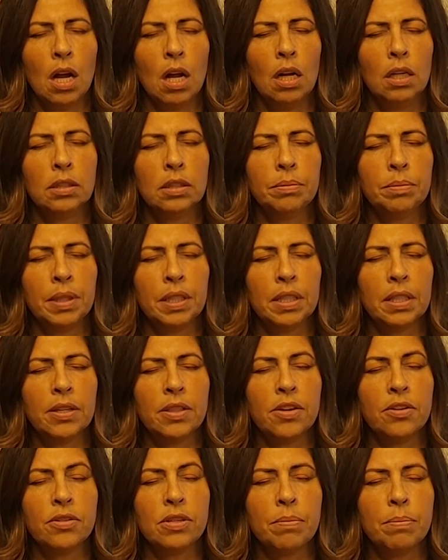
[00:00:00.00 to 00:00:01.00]
Ultimately,
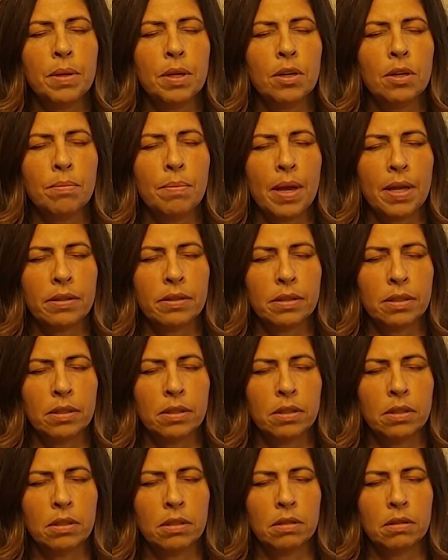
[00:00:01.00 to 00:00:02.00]
there's a bigger
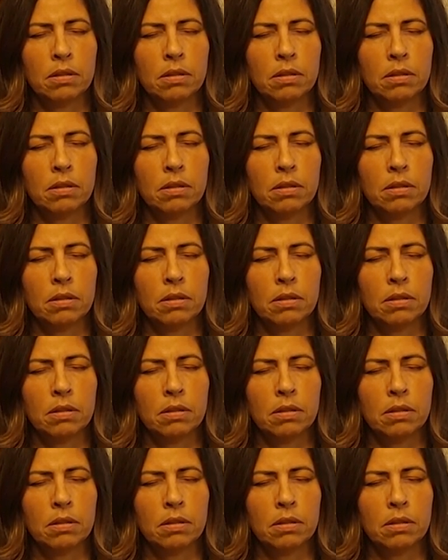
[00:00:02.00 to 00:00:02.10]
message.